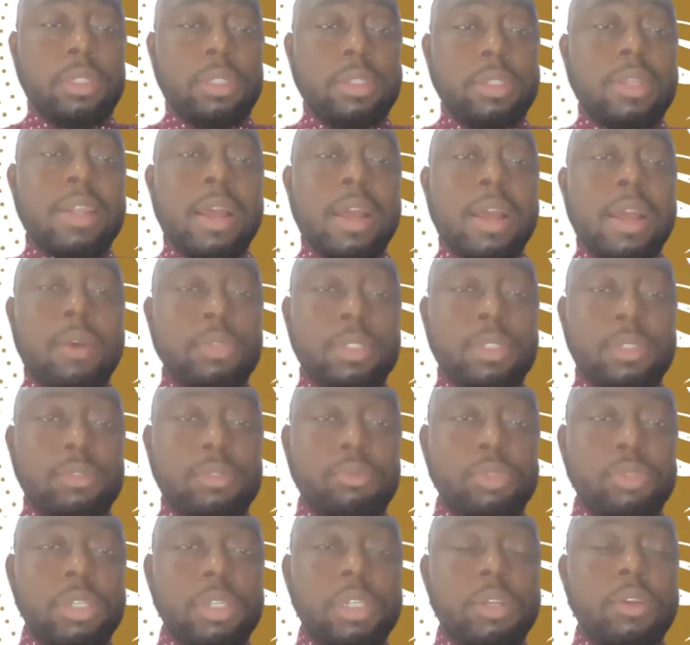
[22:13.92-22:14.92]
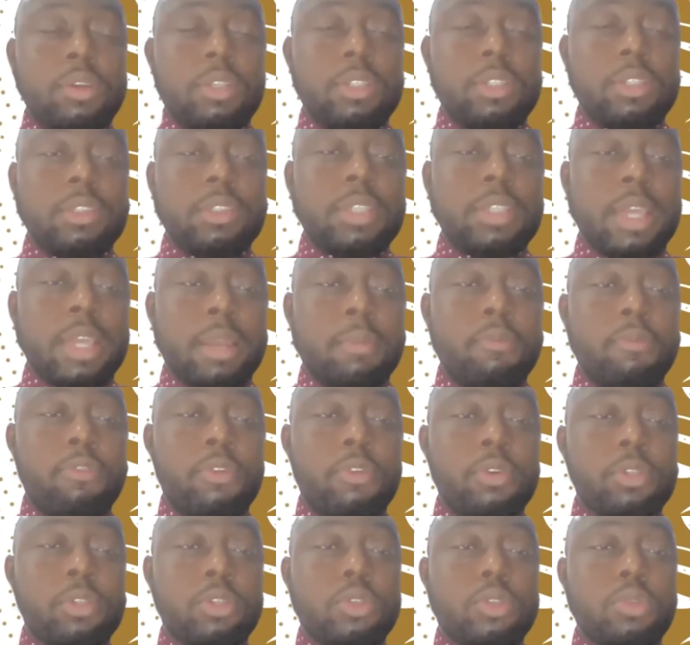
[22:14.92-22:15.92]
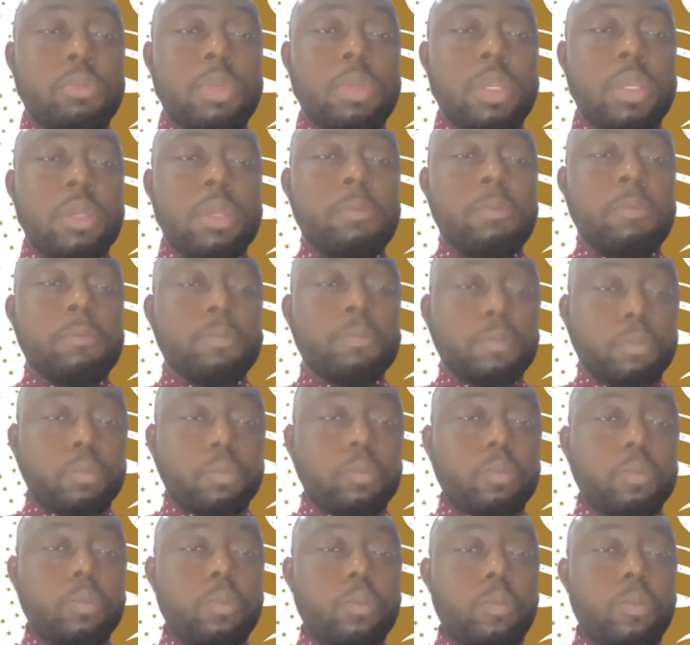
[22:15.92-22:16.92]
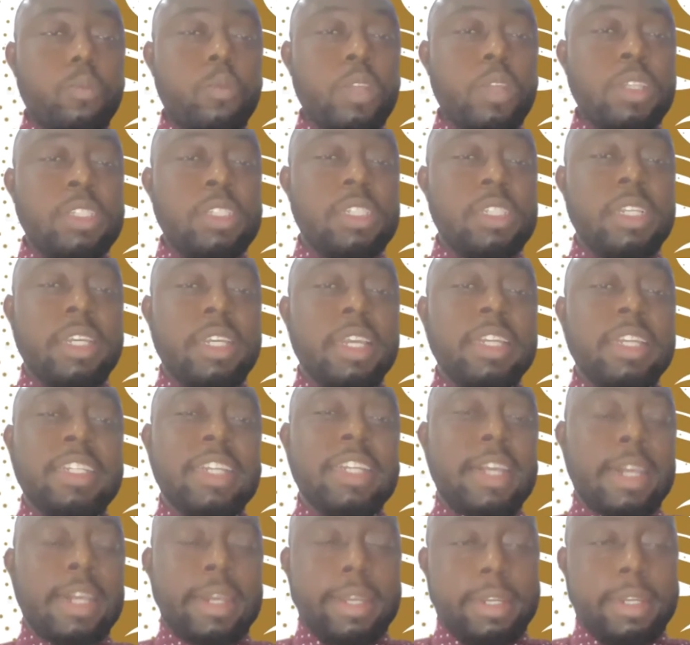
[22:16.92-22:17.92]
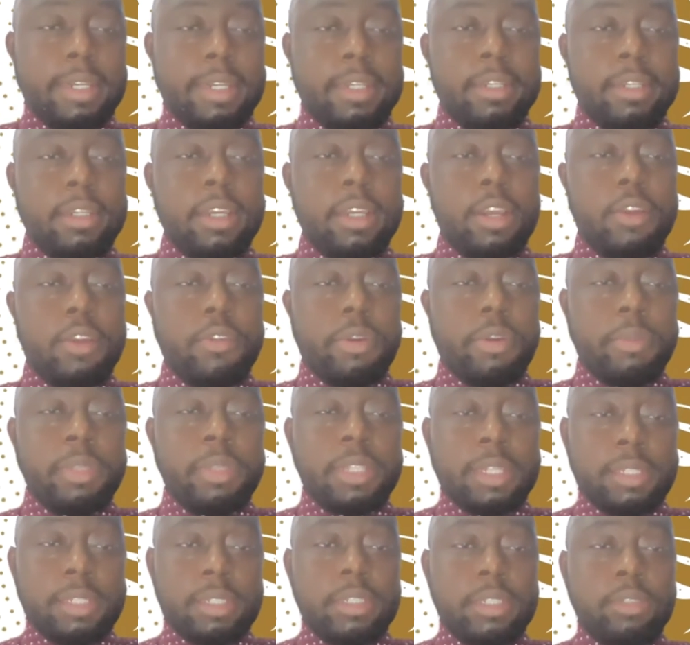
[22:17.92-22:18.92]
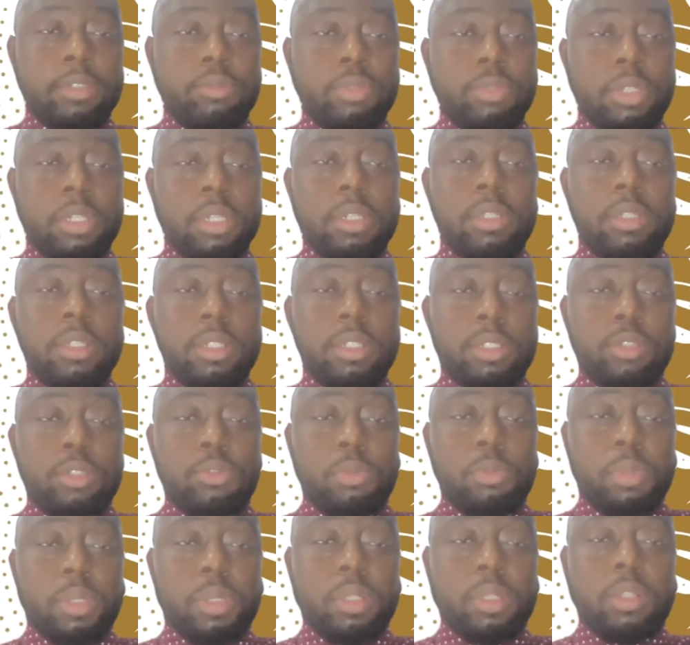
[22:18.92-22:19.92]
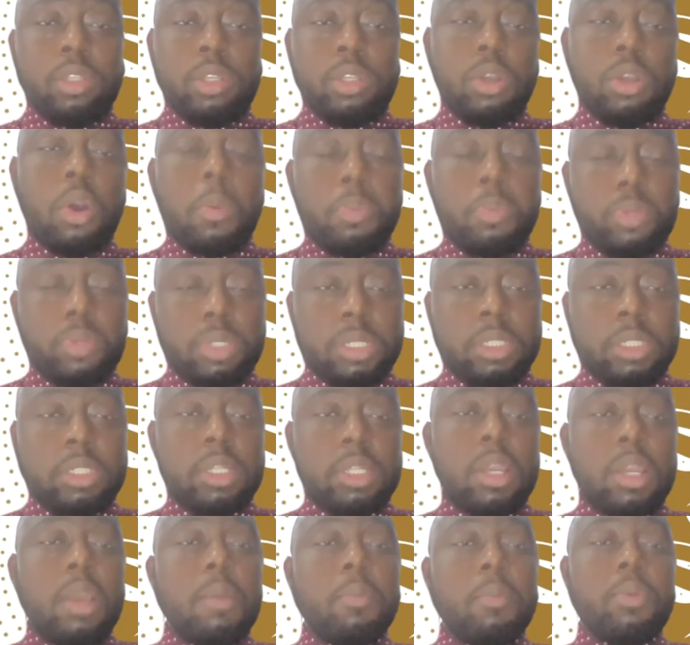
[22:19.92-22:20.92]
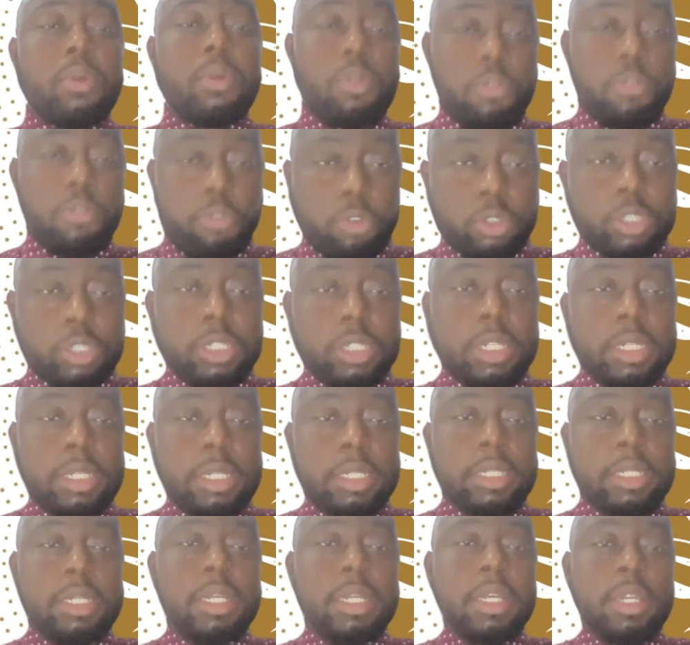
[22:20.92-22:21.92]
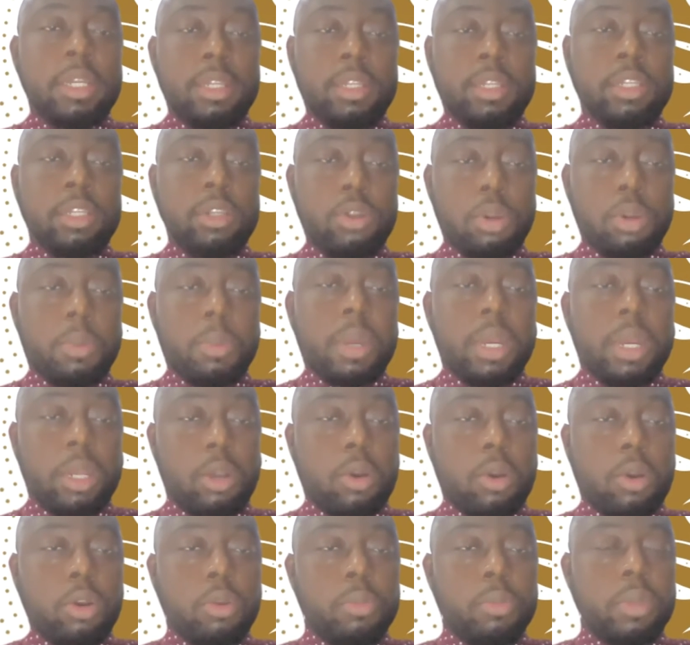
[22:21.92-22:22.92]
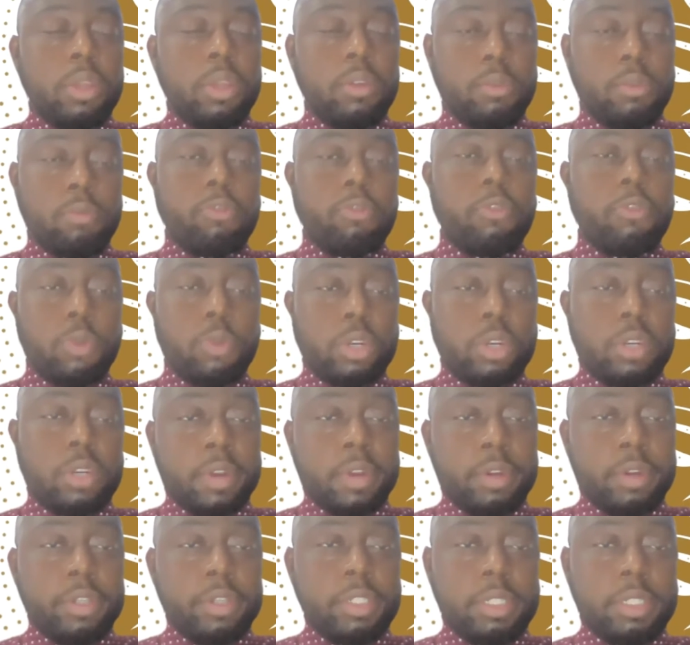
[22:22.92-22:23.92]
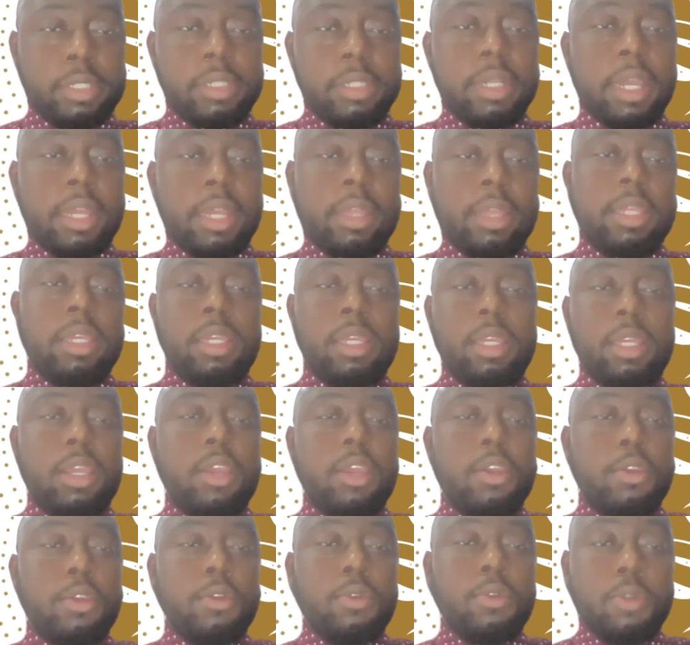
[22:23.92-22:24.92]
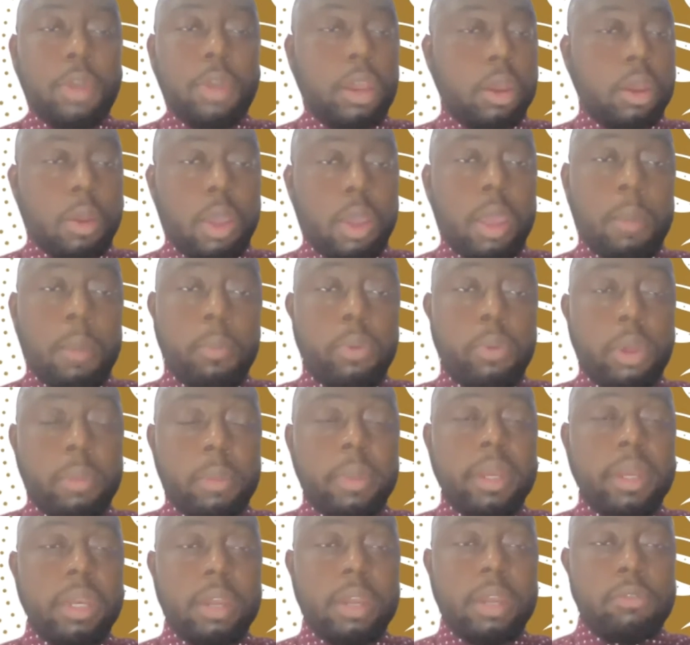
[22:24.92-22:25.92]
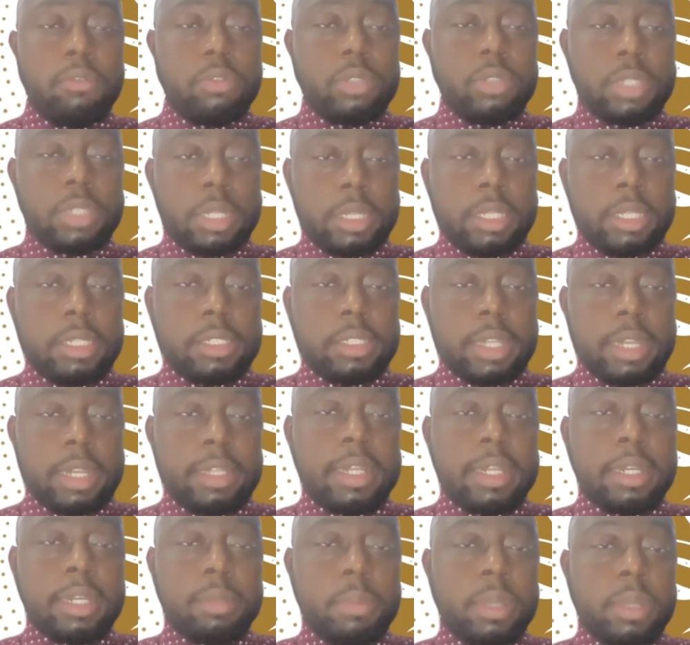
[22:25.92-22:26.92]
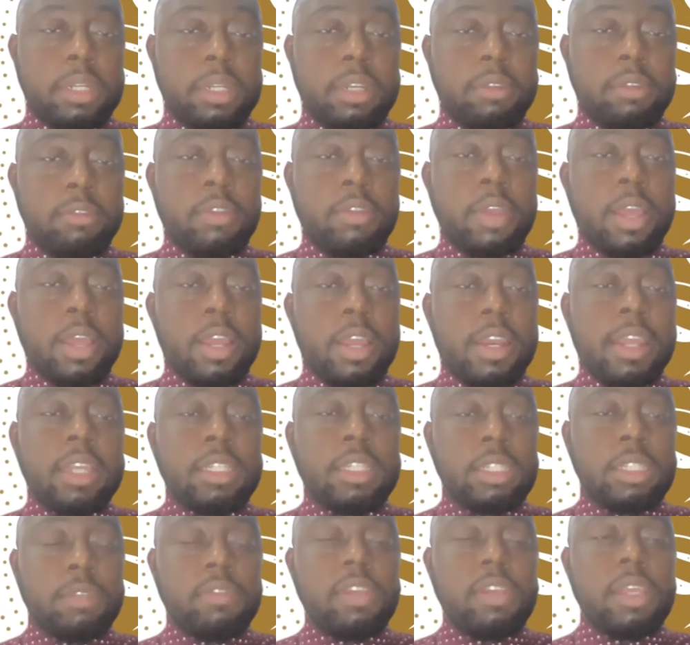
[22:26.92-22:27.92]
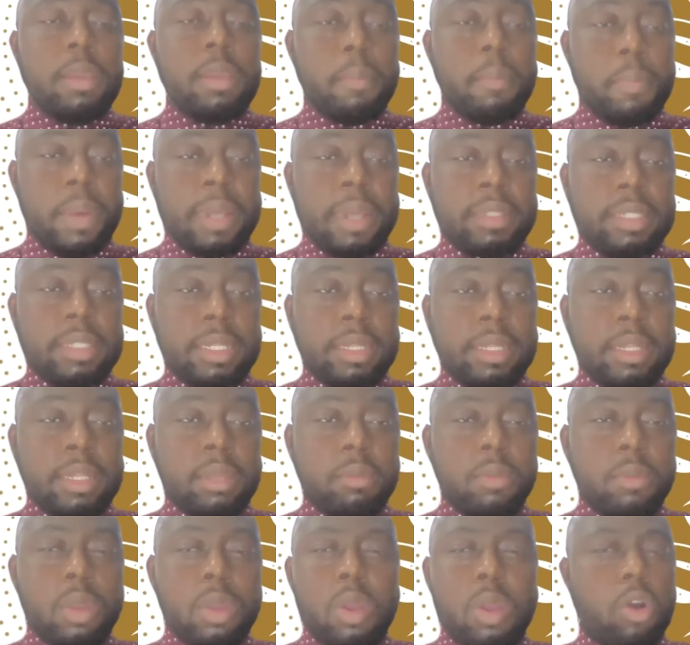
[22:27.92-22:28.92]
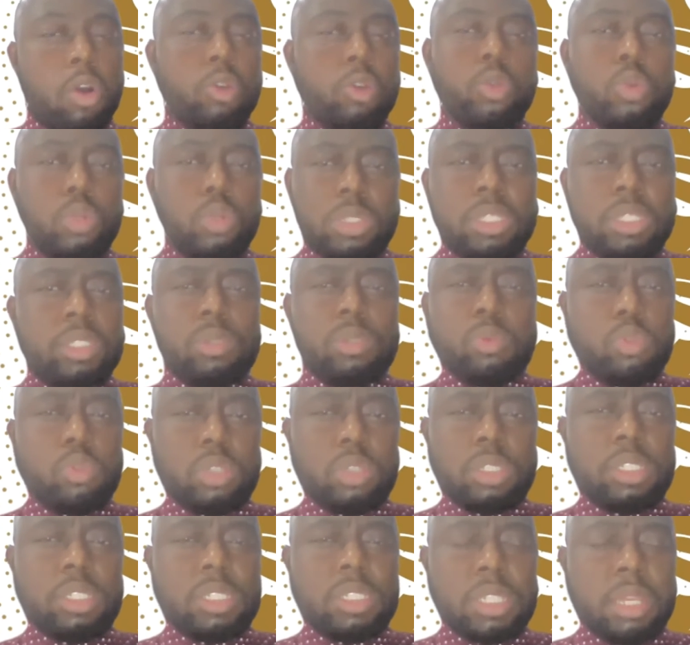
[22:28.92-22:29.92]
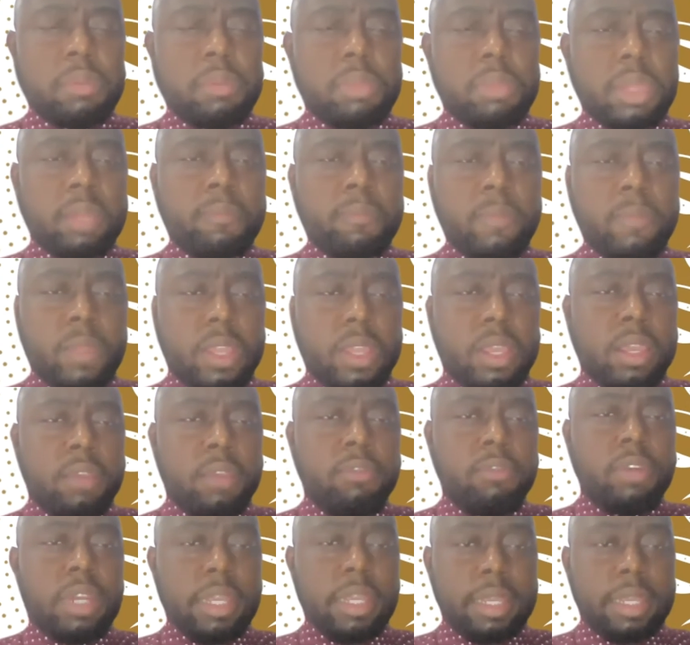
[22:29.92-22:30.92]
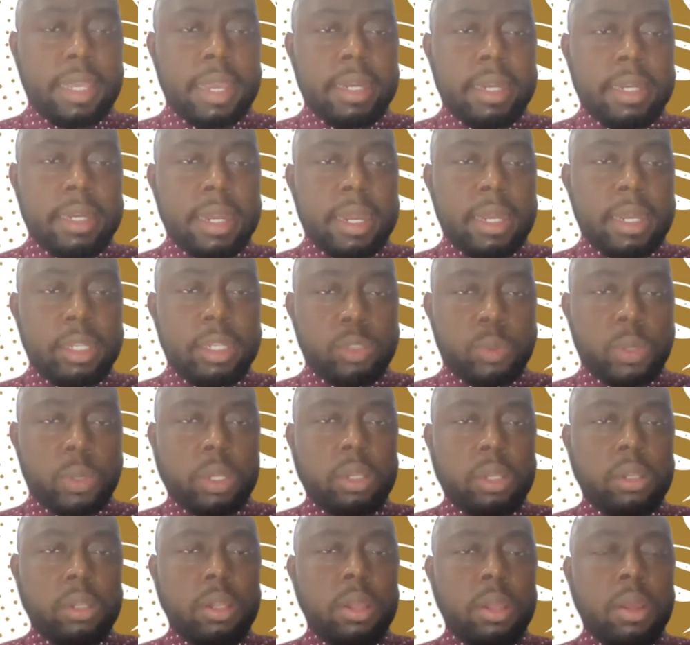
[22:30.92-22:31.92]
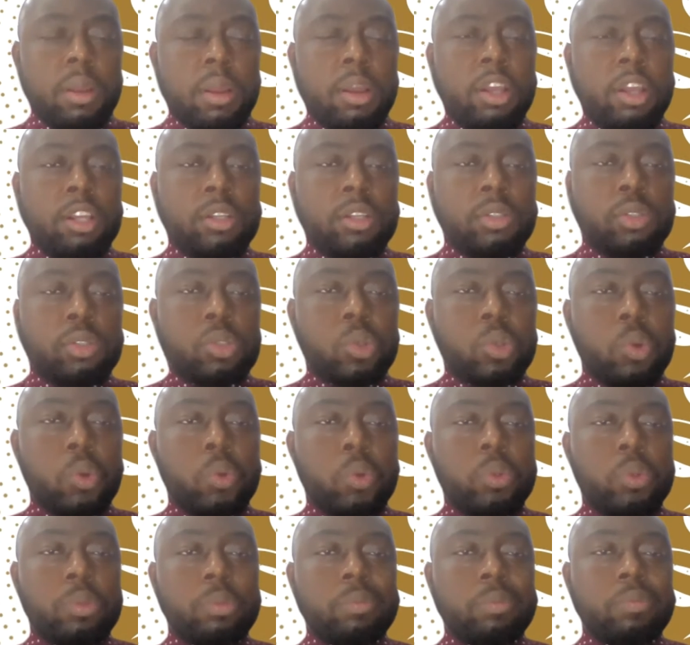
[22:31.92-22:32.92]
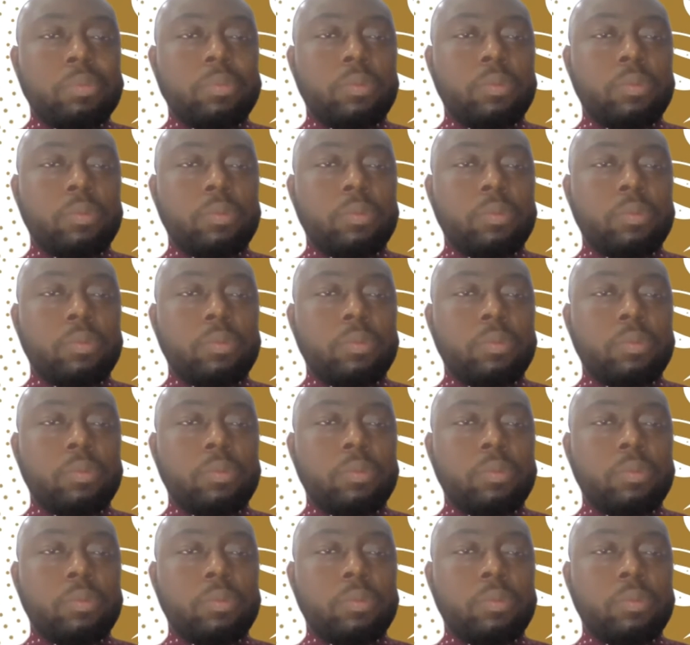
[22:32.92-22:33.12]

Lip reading: now is really not the time for us to be seeing a decline in remittances. Really, it should be the opposite. But unfortunately, the global economy, for whatever reason, I think, employment levels and things like that might have negatively impacted them. Although this was the same thing even in Kenya as well. So,